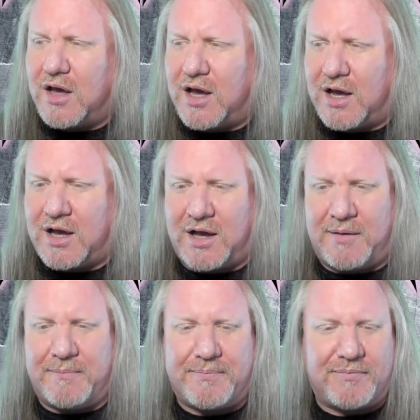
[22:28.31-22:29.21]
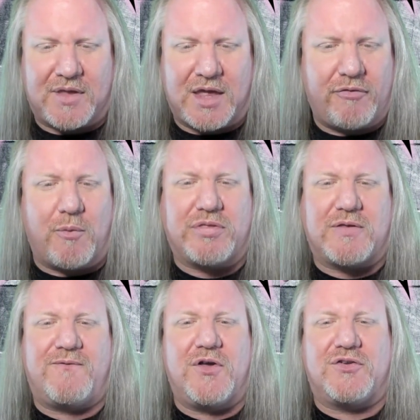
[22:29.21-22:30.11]
Um, even with
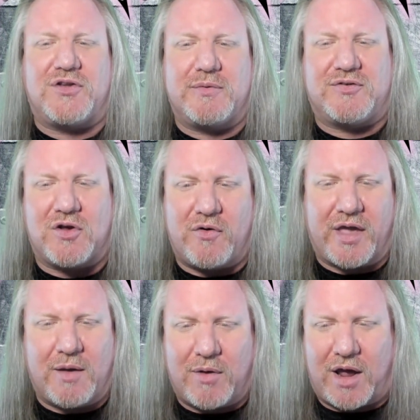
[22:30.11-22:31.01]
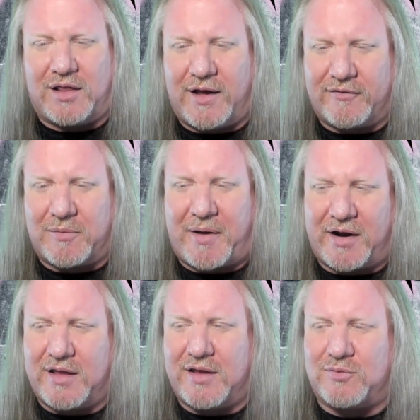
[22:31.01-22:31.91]
the fills he was doing. And what I loved
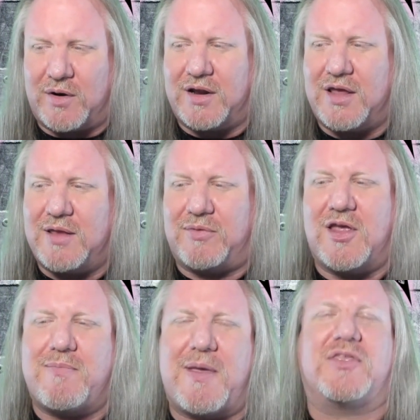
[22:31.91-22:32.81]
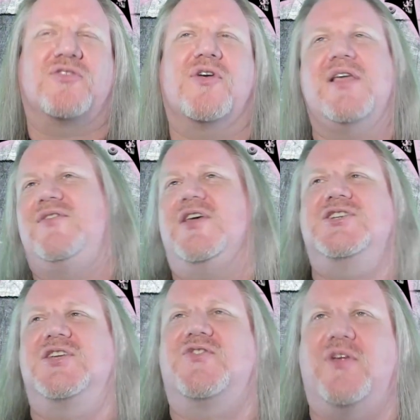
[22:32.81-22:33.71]
about it is when he did make the
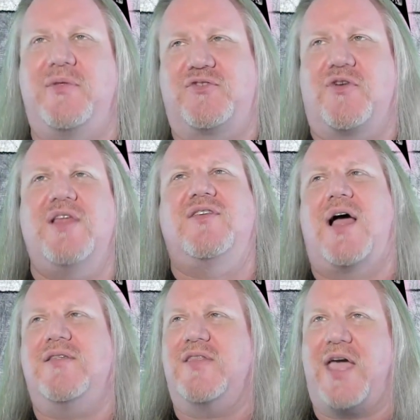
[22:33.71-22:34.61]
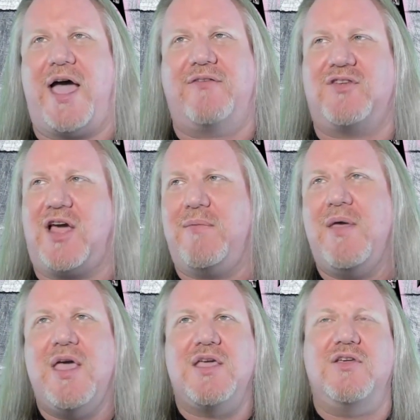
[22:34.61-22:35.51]
transitions from the straight time to the halftime,
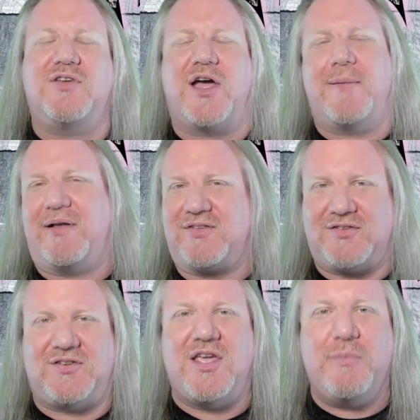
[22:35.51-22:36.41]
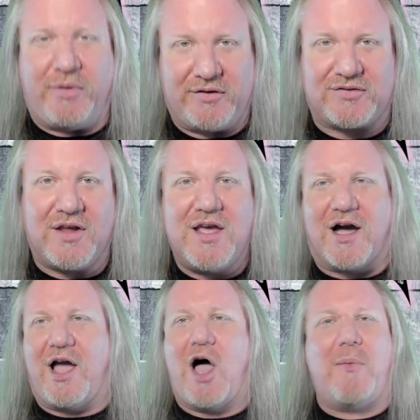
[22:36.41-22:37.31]
you talk about seamless.
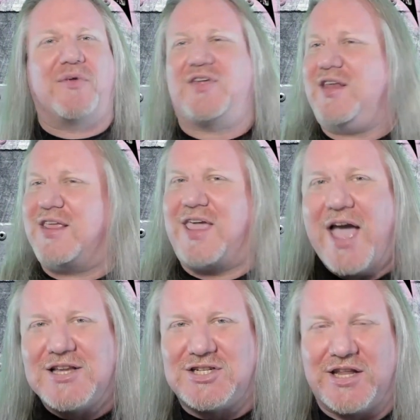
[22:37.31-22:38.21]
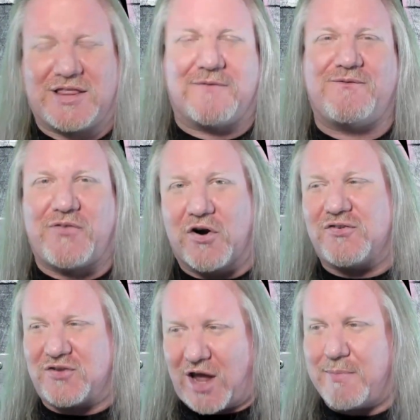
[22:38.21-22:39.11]
I almost didn't catch it. Like the
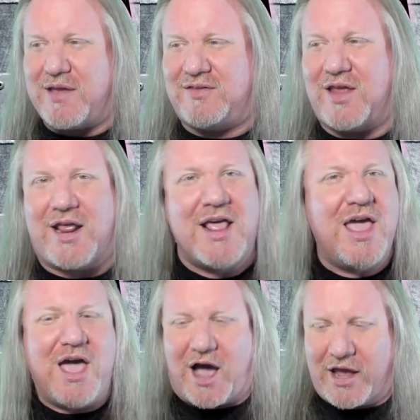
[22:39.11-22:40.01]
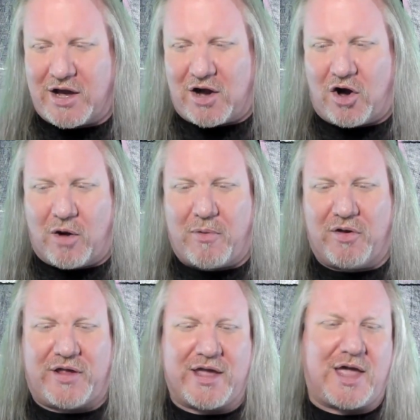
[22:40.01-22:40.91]
first time he did it, I
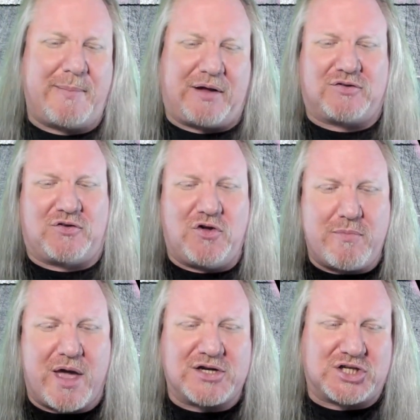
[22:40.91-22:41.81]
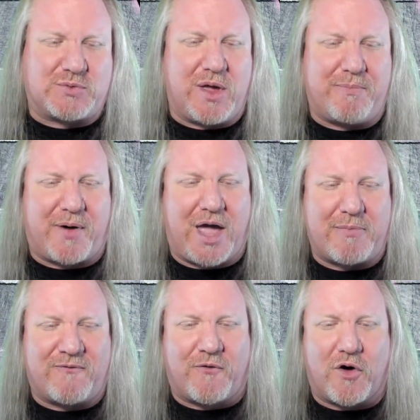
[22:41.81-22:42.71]
almost, like about two measures went by
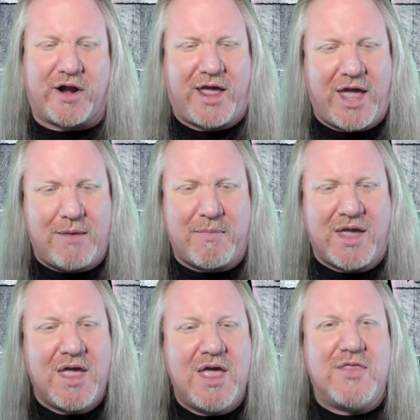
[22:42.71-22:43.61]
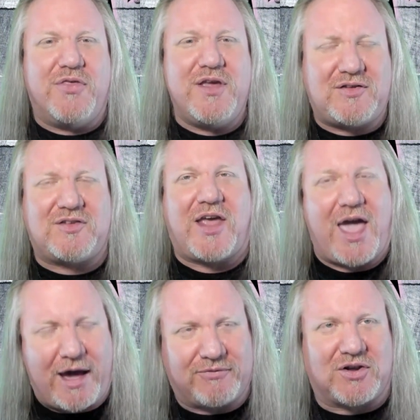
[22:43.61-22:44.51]
before it hit me this is
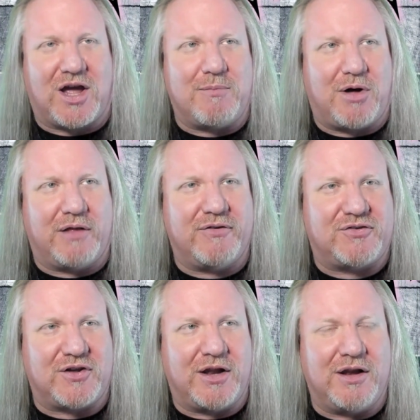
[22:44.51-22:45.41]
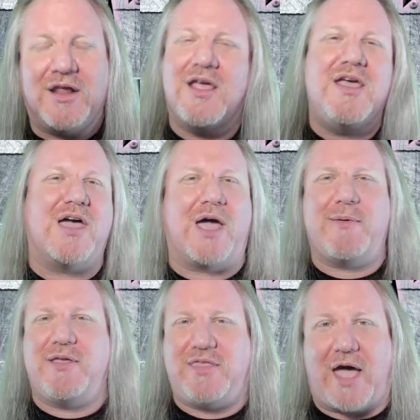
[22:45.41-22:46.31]
halftime all of a sudden. I
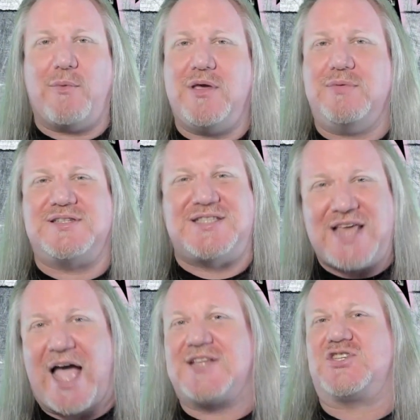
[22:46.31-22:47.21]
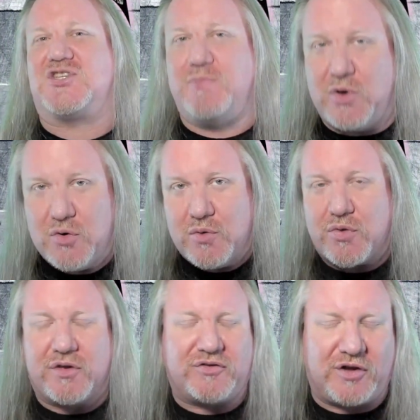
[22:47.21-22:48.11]
mean, that it was that smooth.
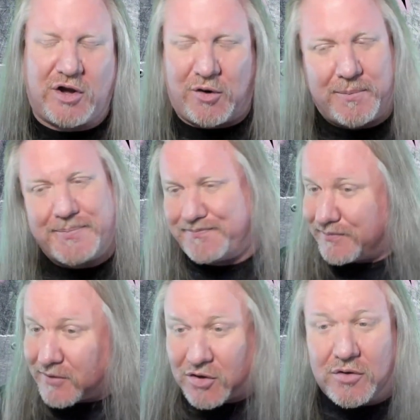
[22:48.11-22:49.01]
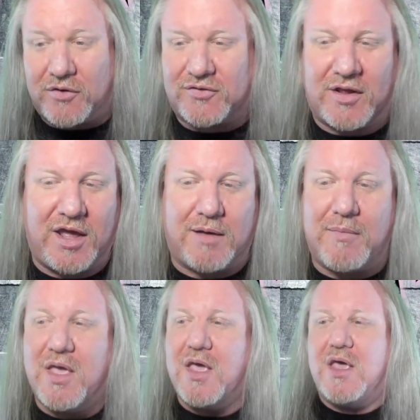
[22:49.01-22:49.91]
So, kudos to
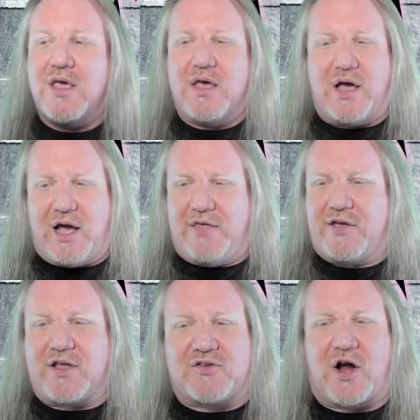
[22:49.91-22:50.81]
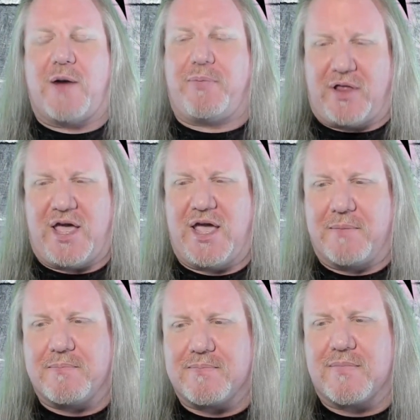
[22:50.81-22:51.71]
him. Uh, the guitar
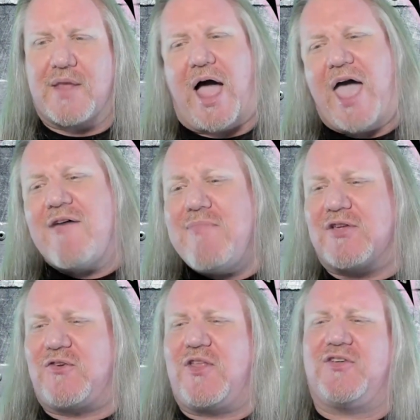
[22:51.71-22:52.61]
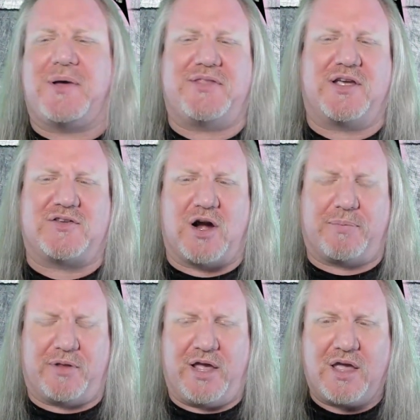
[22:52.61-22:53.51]
playing. I had mixed feelings about the guitar
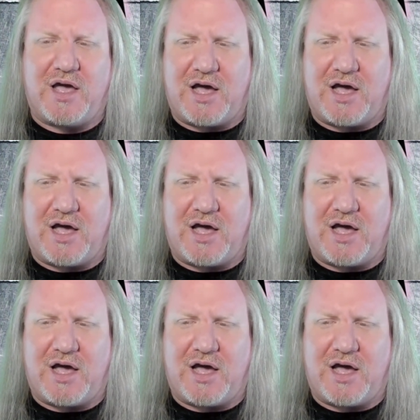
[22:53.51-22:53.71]
playing.